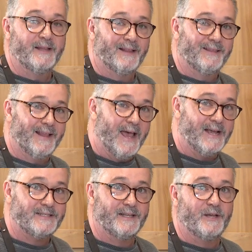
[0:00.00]
the
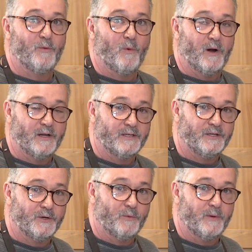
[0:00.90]
last thing you wanna
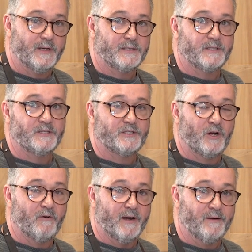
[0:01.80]
do is to
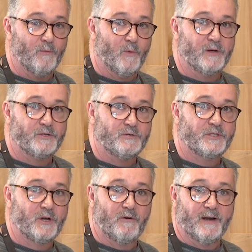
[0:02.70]
stir it. Once you
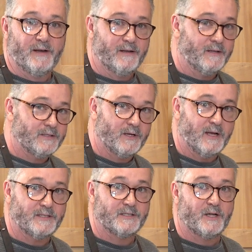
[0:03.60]
stir it, the
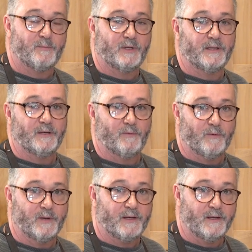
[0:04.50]
sauce is completely
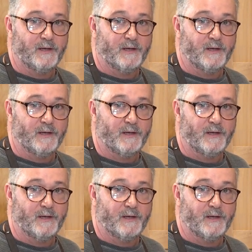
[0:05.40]
ruined